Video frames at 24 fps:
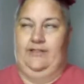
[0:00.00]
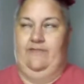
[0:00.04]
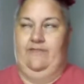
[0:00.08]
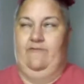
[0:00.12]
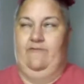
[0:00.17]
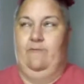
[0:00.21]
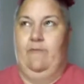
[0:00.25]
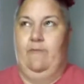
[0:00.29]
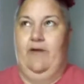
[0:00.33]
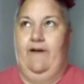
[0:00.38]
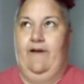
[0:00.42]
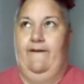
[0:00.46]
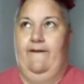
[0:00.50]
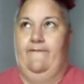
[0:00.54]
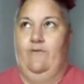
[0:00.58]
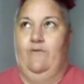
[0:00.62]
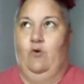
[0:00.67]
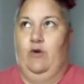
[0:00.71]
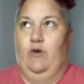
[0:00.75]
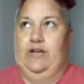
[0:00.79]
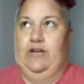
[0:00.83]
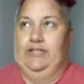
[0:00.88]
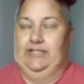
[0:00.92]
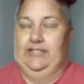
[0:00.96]
male
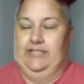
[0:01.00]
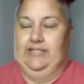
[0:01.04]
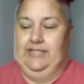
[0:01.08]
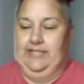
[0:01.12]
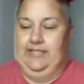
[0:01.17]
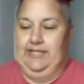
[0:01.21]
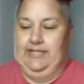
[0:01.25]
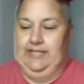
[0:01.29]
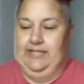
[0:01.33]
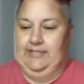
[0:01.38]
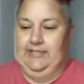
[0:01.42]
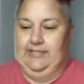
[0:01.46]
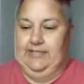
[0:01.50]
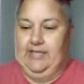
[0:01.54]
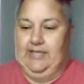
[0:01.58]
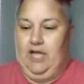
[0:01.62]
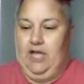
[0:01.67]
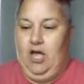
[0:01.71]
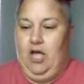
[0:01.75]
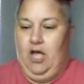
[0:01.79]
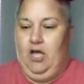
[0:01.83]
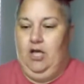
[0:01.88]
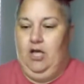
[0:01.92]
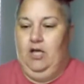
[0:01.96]
voices.
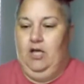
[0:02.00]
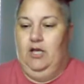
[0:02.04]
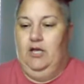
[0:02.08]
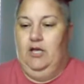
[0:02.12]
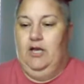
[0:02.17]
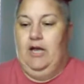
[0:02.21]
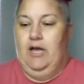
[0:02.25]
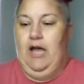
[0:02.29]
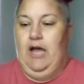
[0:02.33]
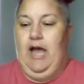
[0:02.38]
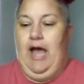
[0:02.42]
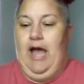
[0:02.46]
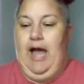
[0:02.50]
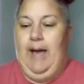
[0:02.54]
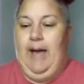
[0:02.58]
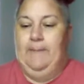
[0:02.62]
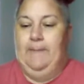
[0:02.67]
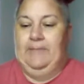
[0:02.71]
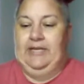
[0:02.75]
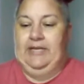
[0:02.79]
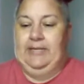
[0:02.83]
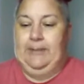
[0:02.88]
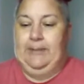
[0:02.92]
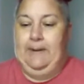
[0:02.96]
I
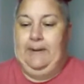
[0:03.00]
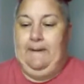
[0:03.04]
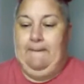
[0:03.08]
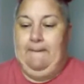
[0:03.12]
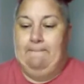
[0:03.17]
mean,